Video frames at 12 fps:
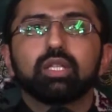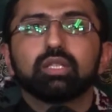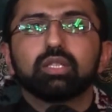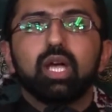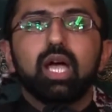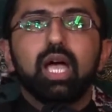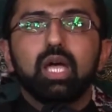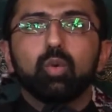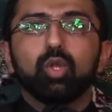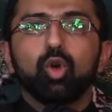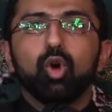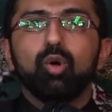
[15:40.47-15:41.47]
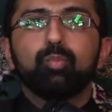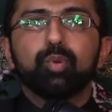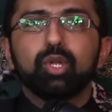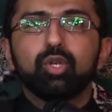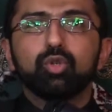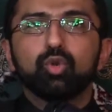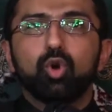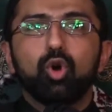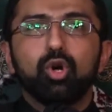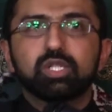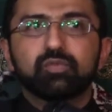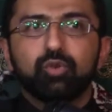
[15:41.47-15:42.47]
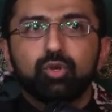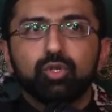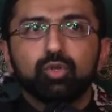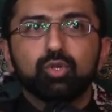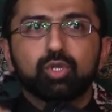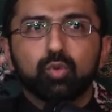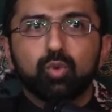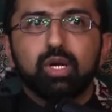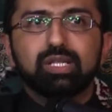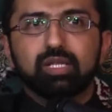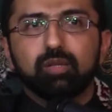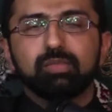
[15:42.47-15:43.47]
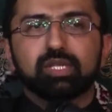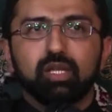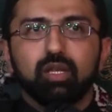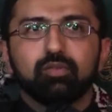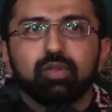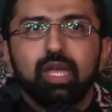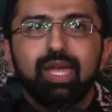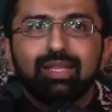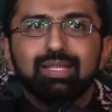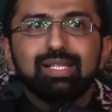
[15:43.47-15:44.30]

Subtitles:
Allah will open doors for you towards Himself.